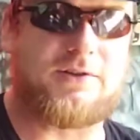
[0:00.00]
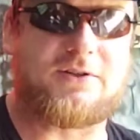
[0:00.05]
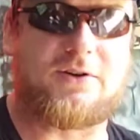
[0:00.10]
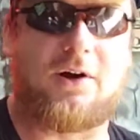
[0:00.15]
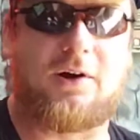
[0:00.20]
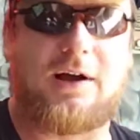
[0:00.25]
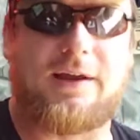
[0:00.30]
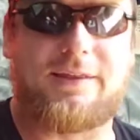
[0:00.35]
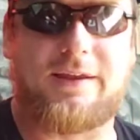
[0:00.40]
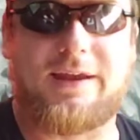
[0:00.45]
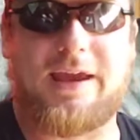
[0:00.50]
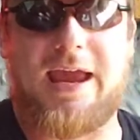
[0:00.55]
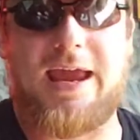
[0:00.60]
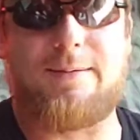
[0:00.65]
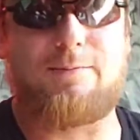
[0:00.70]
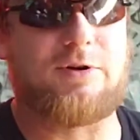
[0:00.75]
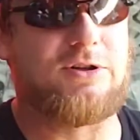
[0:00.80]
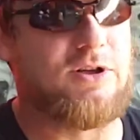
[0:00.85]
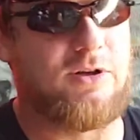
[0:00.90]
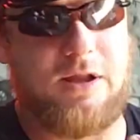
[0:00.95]
star at the
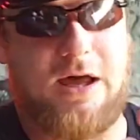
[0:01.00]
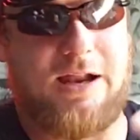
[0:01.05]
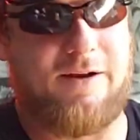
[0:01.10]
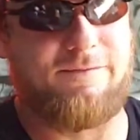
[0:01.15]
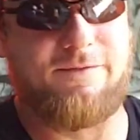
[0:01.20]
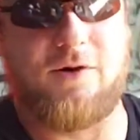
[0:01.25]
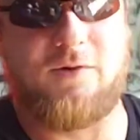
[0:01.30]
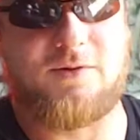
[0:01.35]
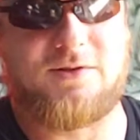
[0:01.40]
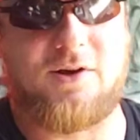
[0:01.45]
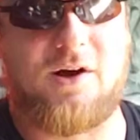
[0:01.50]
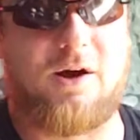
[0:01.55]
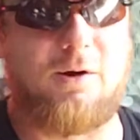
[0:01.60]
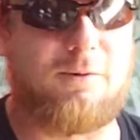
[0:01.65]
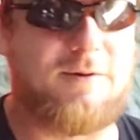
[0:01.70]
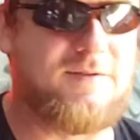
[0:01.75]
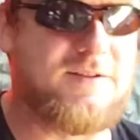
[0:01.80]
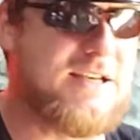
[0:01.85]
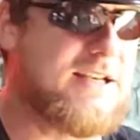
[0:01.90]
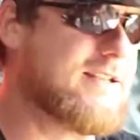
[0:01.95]
game, which a lot of folks are.
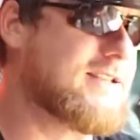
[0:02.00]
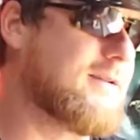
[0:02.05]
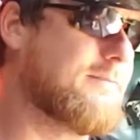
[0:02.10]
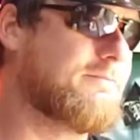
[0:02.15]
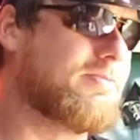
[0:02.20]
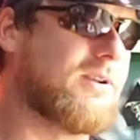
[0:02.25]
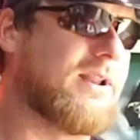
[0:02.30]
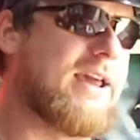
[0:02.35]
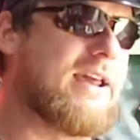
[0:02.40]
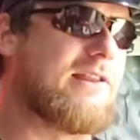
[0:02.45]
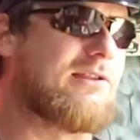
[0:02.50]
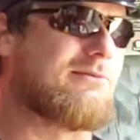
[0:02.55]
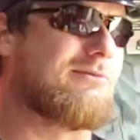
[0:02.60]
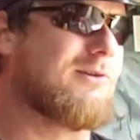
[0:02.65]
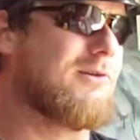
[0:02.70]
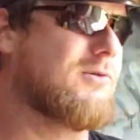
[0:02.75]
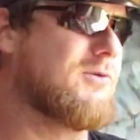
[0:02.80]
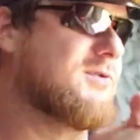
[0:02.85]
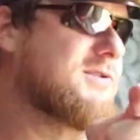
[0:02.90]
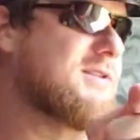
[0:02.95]
We've seen some
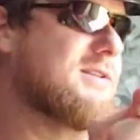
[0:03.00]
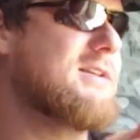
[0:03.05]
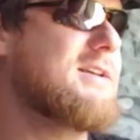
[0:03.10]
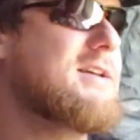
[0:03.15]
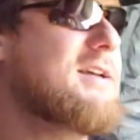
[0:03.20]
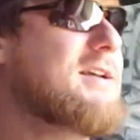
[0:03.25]
playthroughs.